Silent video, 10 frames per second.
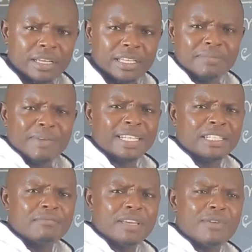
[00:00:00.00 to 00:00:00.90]
It might
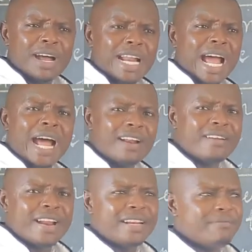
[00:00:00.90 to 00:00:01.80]
be
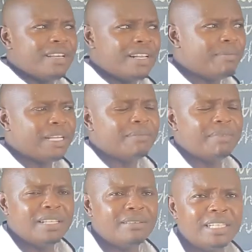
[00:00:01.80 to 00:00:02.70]
100
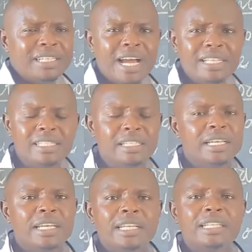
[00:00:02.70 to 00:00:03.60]
milliliters,
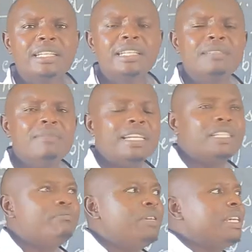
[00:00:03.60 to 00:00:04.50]
it, it
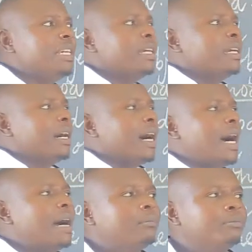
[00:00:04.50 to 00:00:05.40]
might be
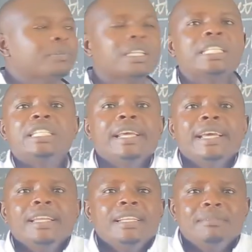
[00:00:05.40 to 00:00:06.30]
um,
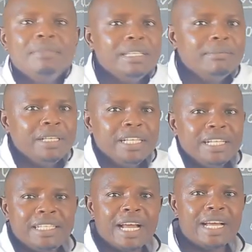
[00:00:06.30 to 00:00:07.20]
10
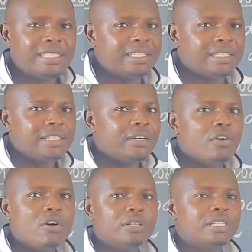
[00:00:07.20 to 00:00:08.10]
milliliters
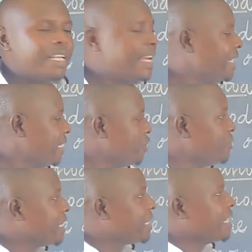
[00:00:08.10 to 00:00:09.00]
or 10
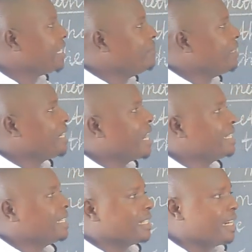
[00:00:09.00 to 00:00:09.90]
cubic centimeters
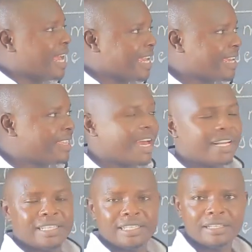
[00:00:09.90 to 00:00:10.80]
like
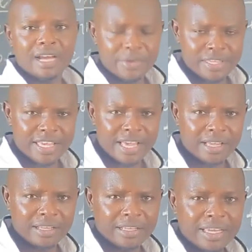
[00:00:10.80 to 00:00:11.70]
that. Are we
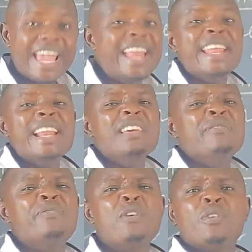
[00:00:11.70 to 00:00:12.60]
there? Any
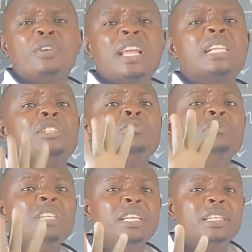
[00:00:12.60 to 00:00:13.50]
level that you
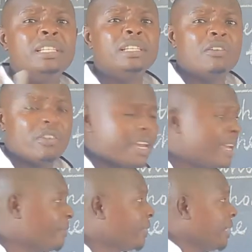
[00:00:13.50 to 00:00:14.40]
need, okay?